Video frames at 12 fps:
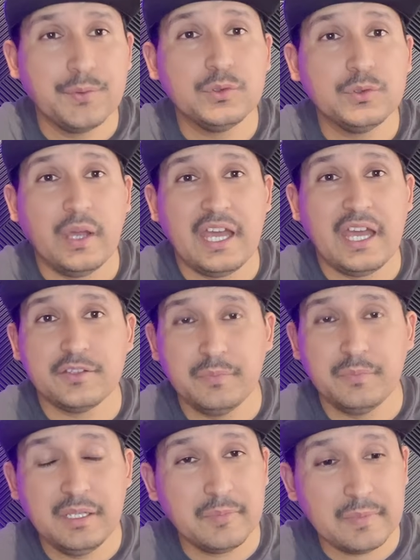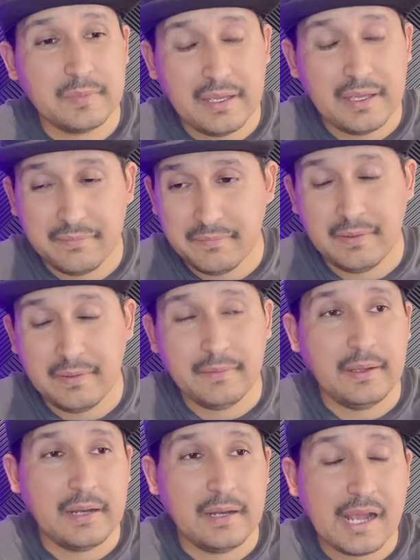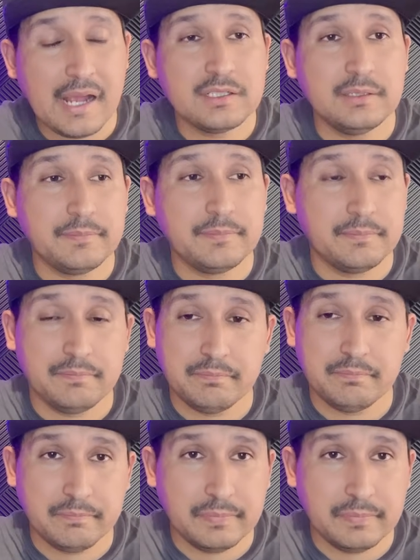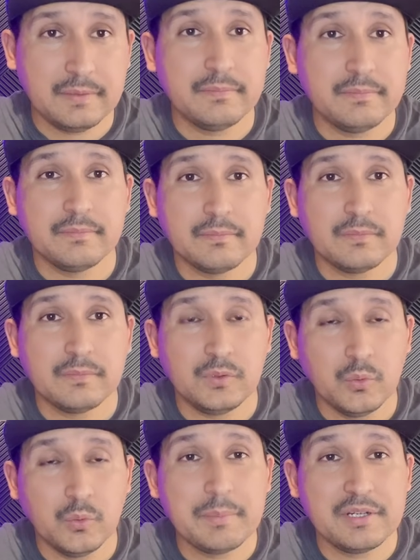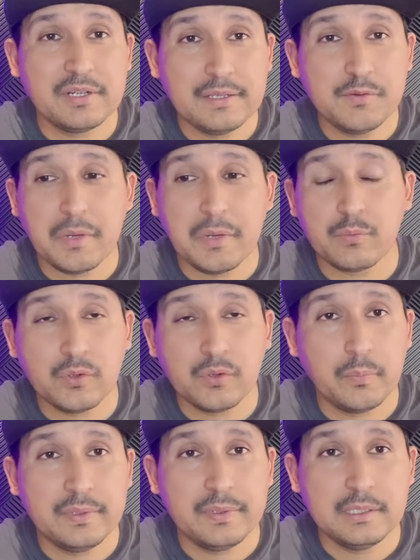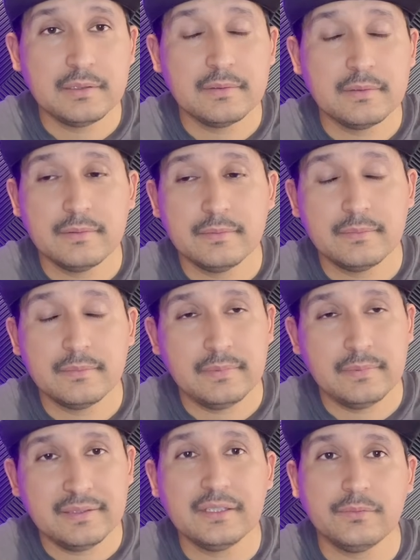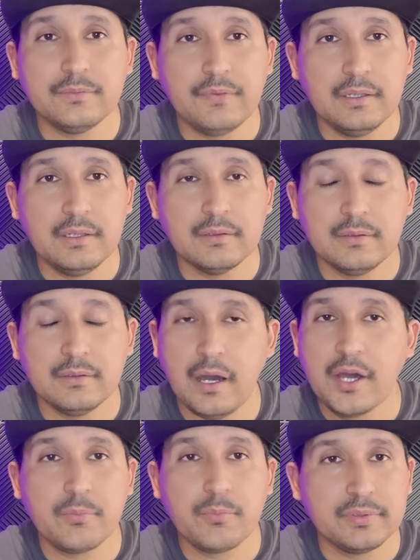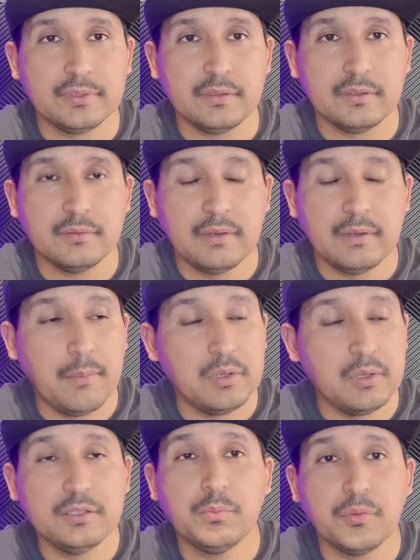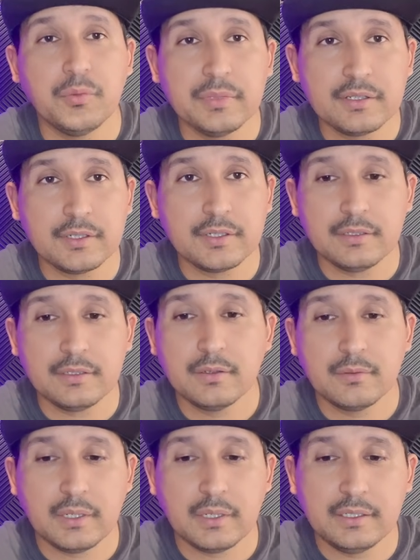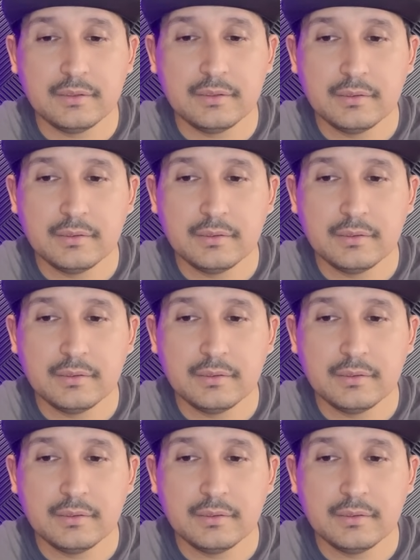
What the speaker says: you were to ask me and actually you want me to give you my real opinion, that thing is fake, 100%. I'm willing to put money on it, right?